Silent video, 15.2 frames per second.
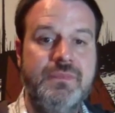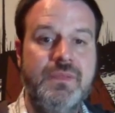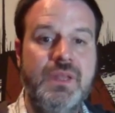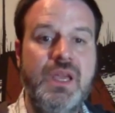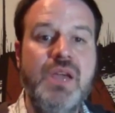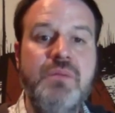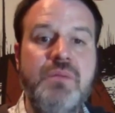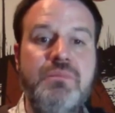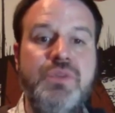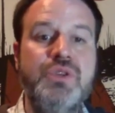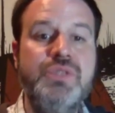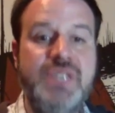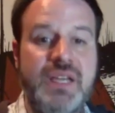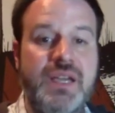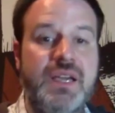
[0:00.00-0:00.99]

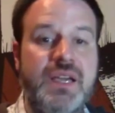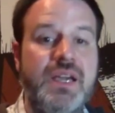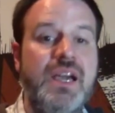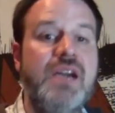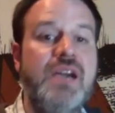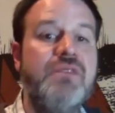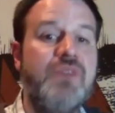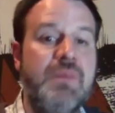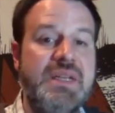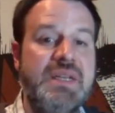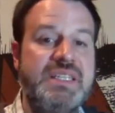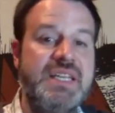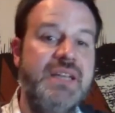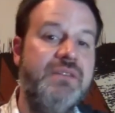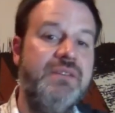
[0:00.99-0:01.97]
Music from a
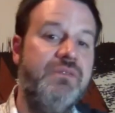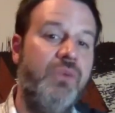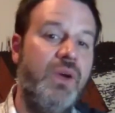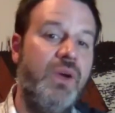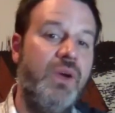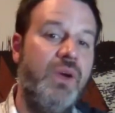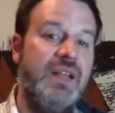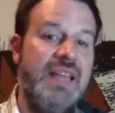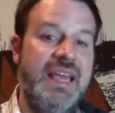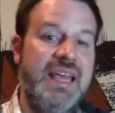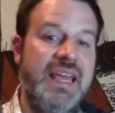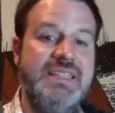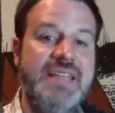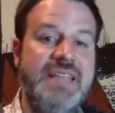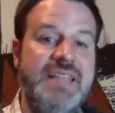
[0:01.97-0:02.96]
tinfoil
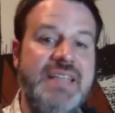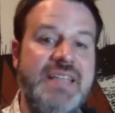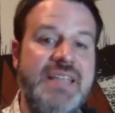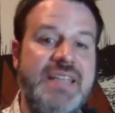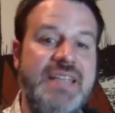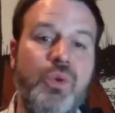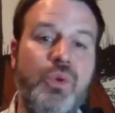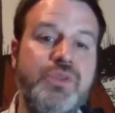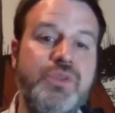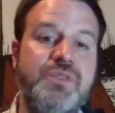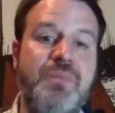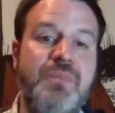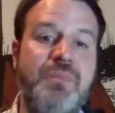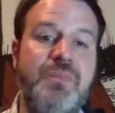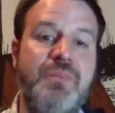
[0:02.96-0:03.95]
antenna
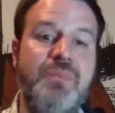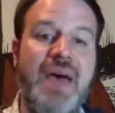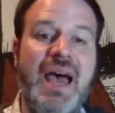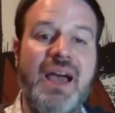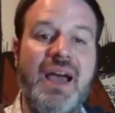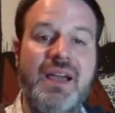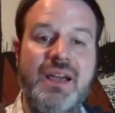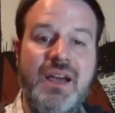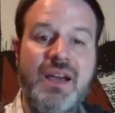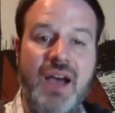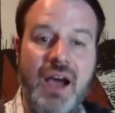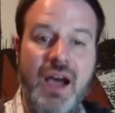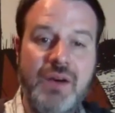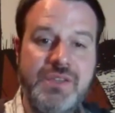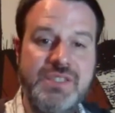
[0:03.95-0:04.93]
holds back
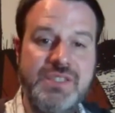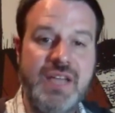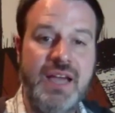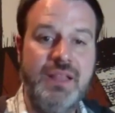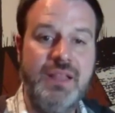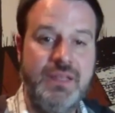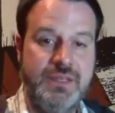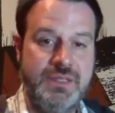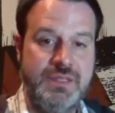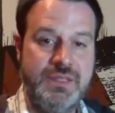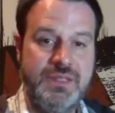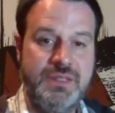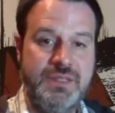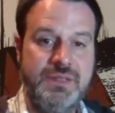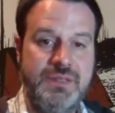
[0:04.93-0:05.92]
our
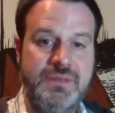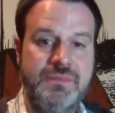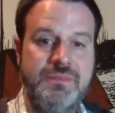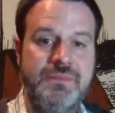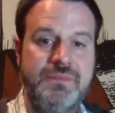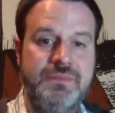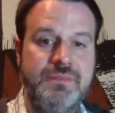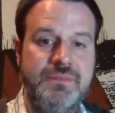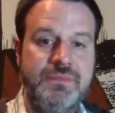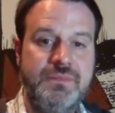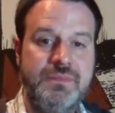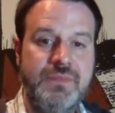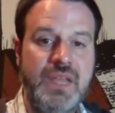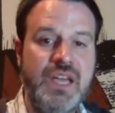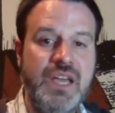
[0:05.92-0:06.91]
silence,
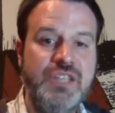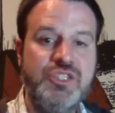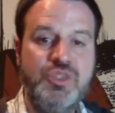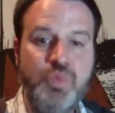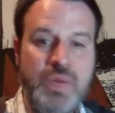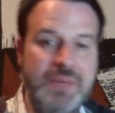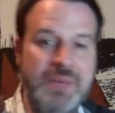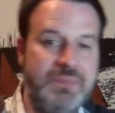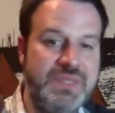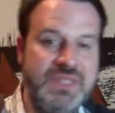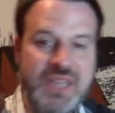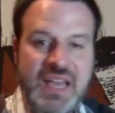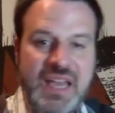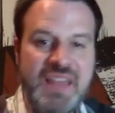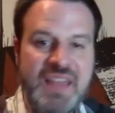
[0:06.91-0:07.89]

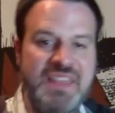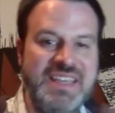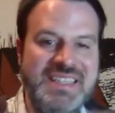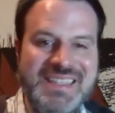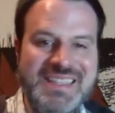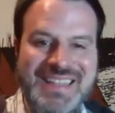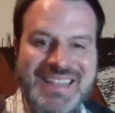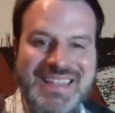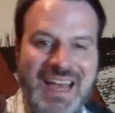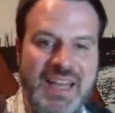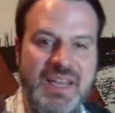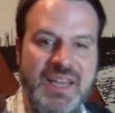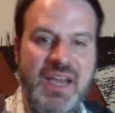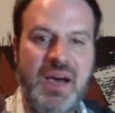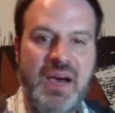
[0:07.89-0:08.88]
sweeps the
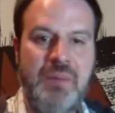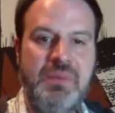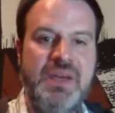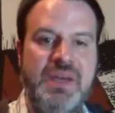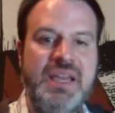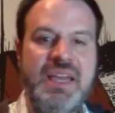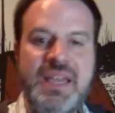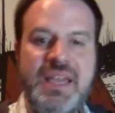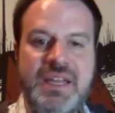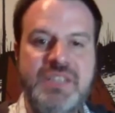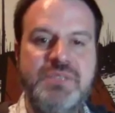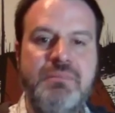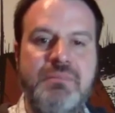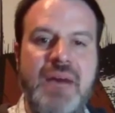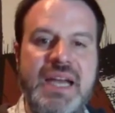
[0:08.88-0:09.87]
static up in its
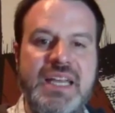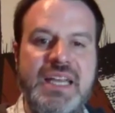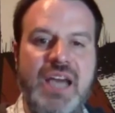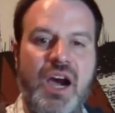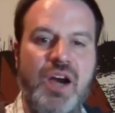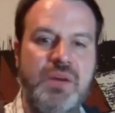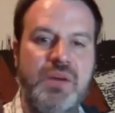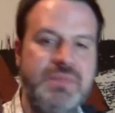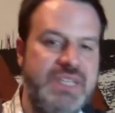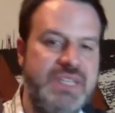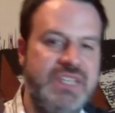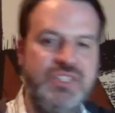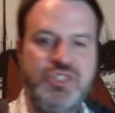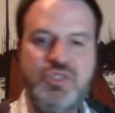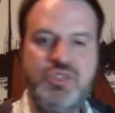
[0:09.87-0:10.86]
mighty arms and
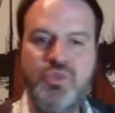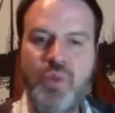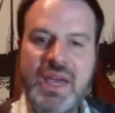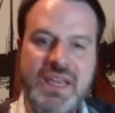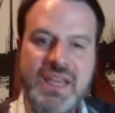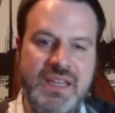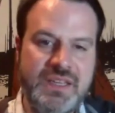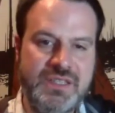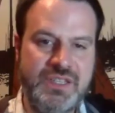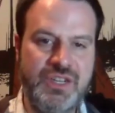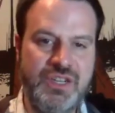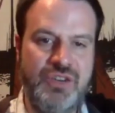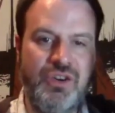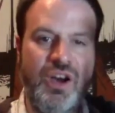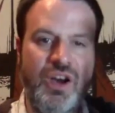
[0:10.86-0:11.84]
sways it
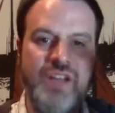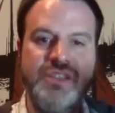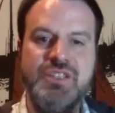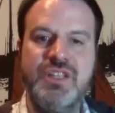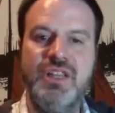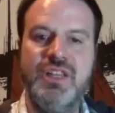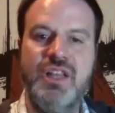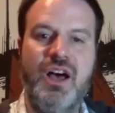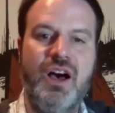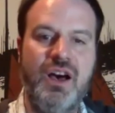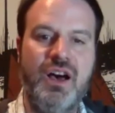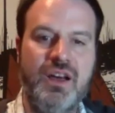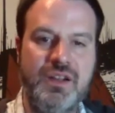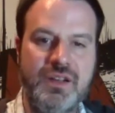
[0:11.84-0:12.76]
across the lawn.